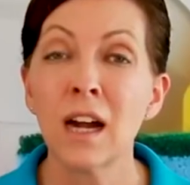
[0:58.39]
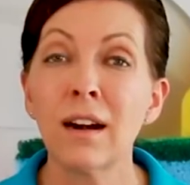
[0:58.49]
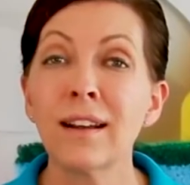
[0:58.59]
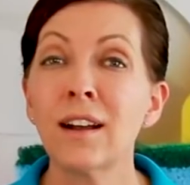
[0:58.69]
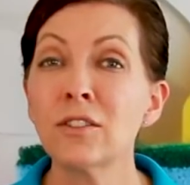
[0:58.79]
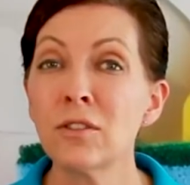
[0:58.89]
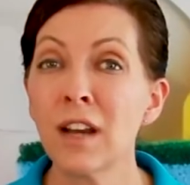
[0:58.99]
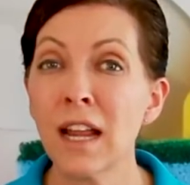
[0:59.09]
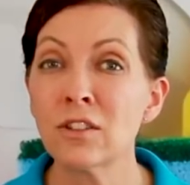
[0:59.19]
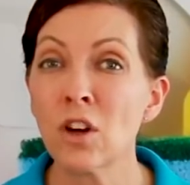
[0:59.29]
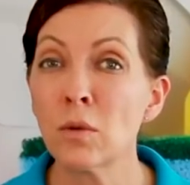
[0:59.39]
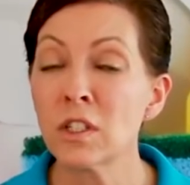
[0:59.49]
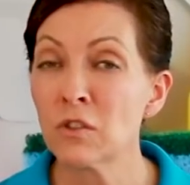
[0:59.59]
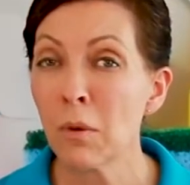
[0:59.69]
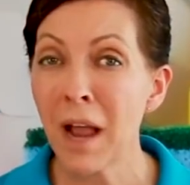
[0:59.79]
All right, on to today's show,
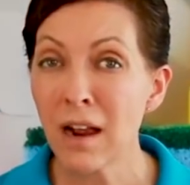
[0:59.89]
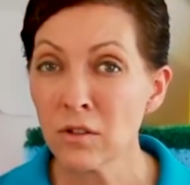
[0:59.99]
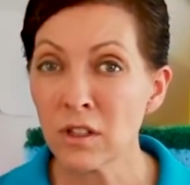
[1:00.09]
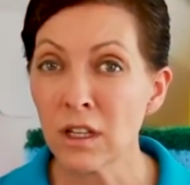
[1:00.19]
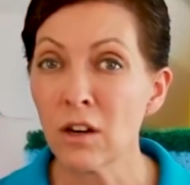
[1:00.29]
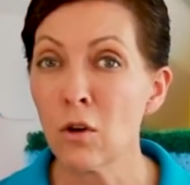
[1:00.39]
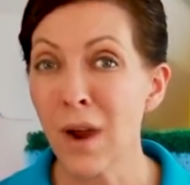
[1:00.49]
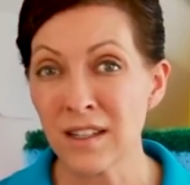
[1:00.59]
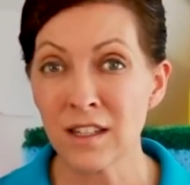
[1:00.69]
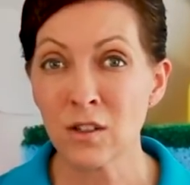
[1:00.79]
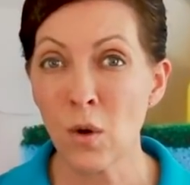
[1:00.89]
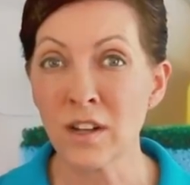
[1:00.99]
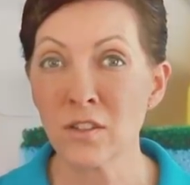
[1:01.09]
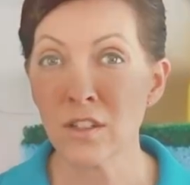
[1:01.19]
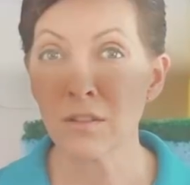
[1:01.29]
which is from a house cleaner who has this
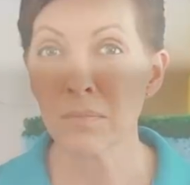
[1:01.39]
question.